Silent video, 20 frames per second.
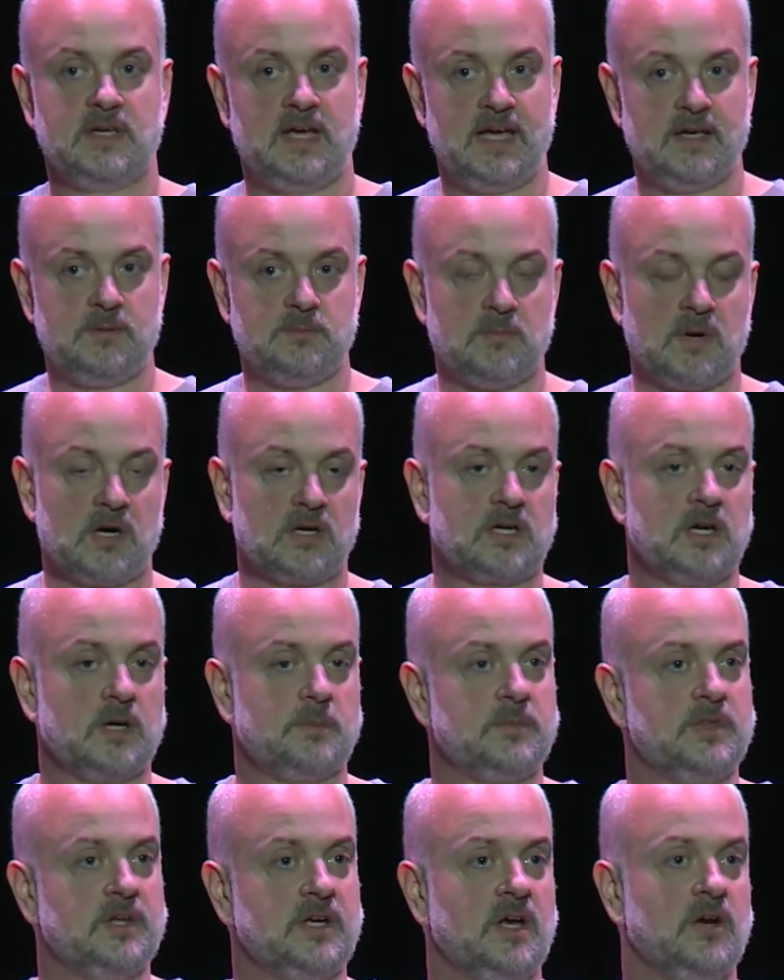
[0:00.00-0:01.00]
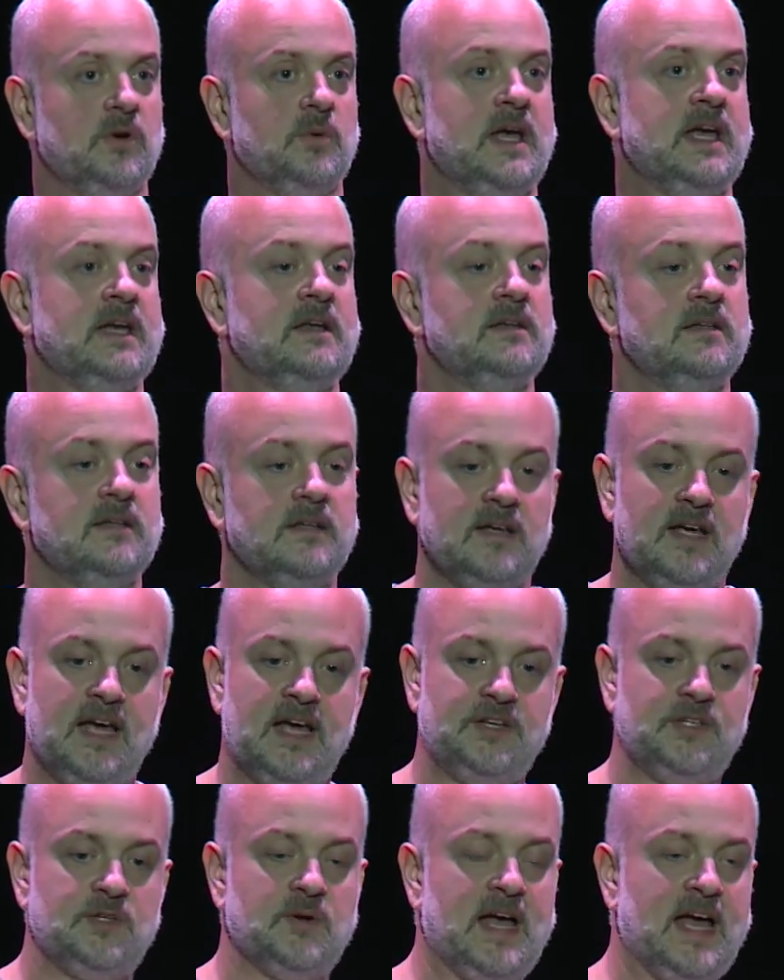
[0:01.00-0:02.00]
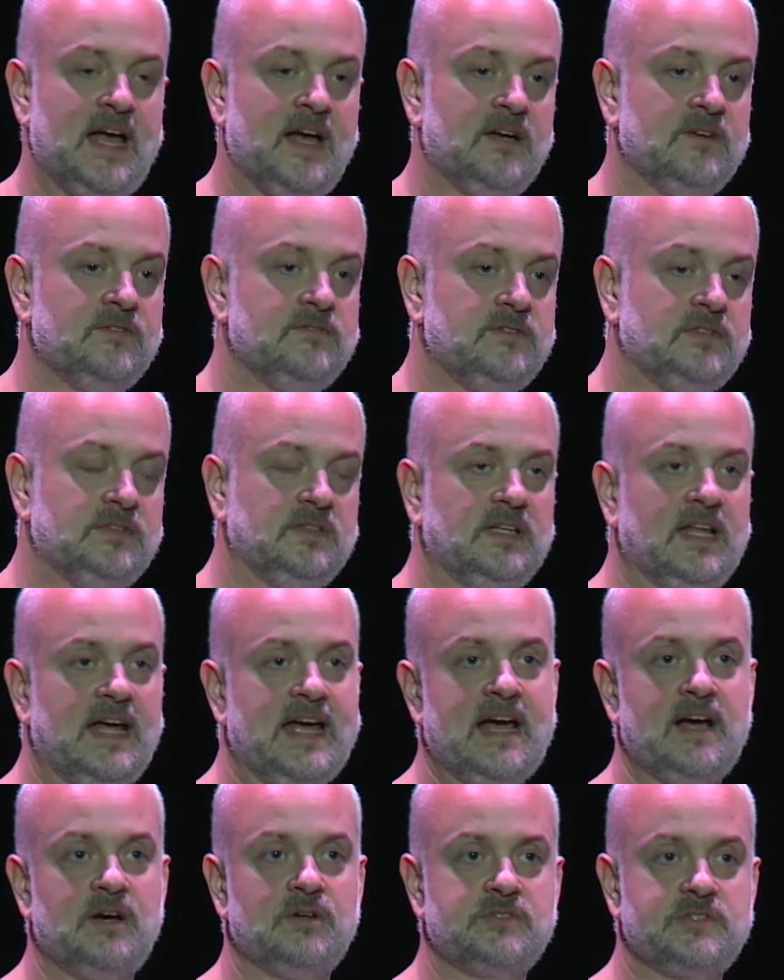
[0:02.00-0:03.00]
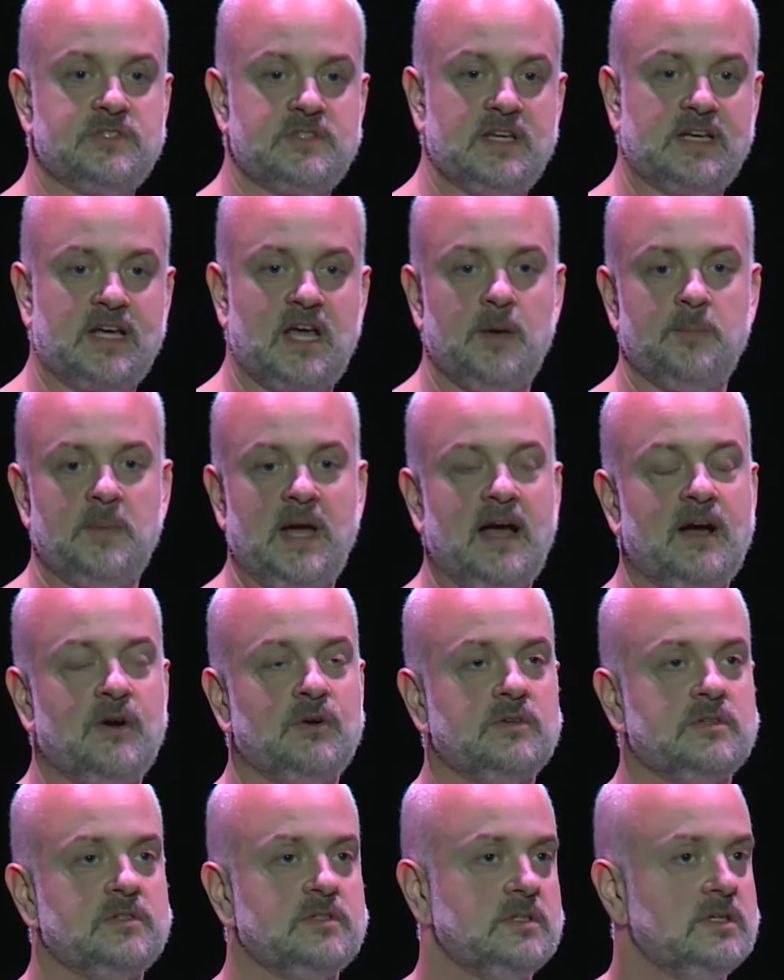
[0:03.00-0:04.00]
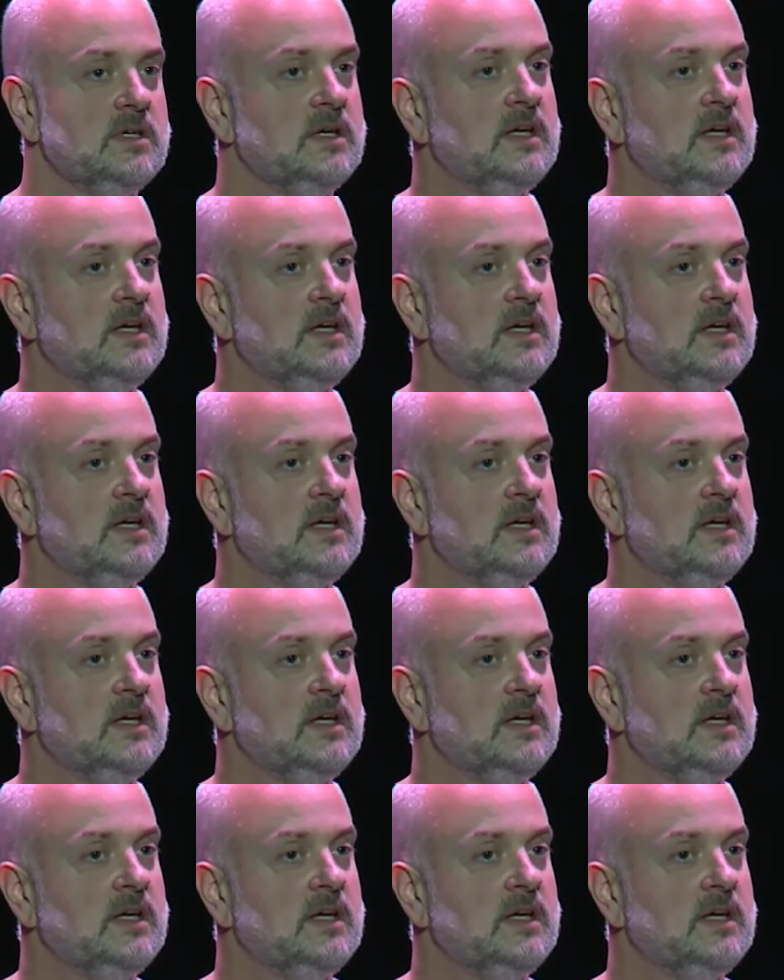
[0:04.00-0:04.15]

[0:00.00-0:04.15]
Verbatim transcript: and markup that go in, and you have layouts that come out